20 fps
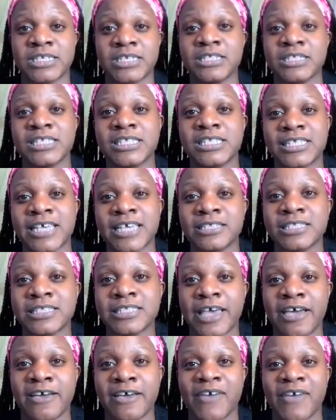to the sense
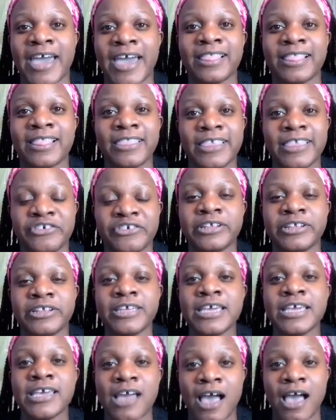of I
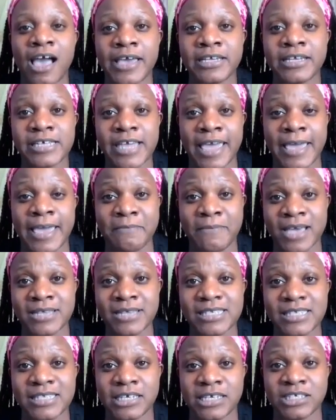literally got a
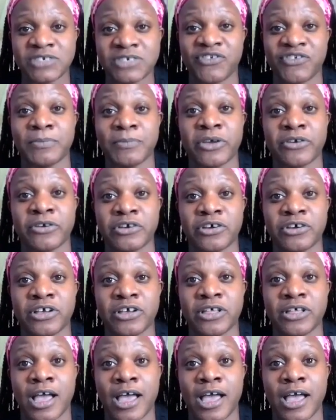message from a
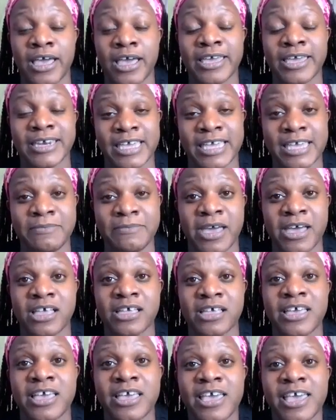girl, an
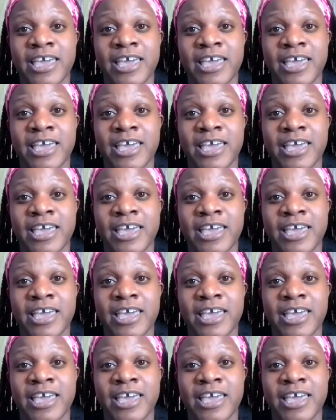email,